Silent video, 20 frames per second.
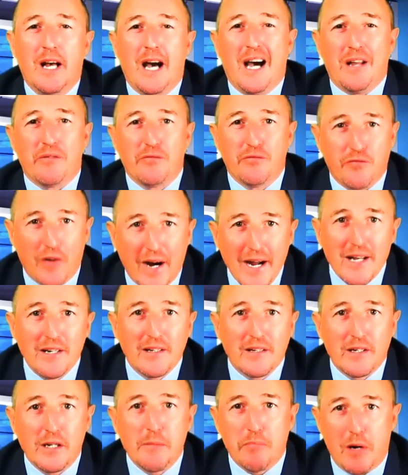and
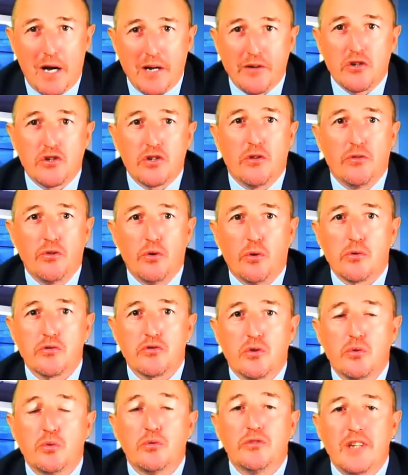violently punishing
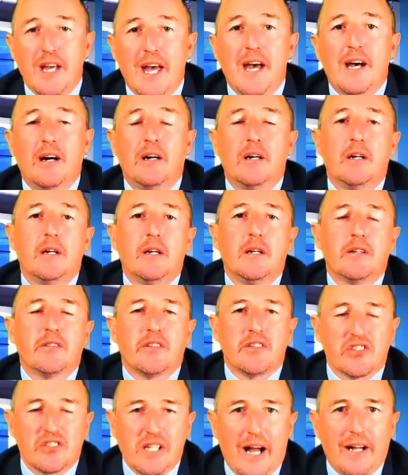those who dare
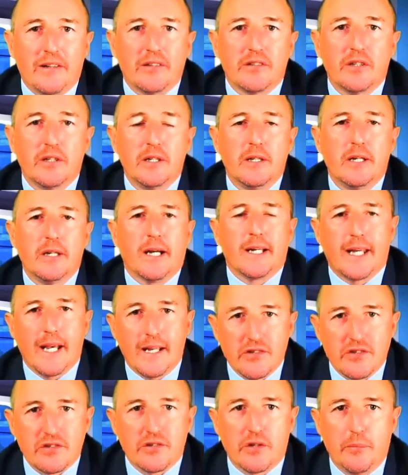to stand
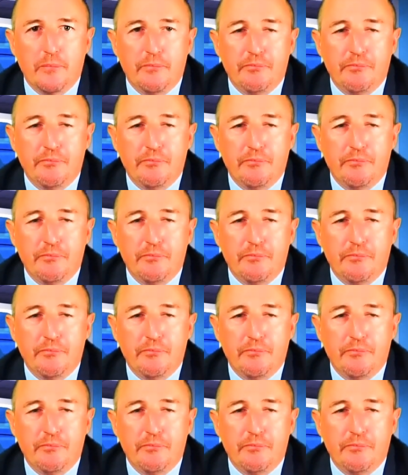against them.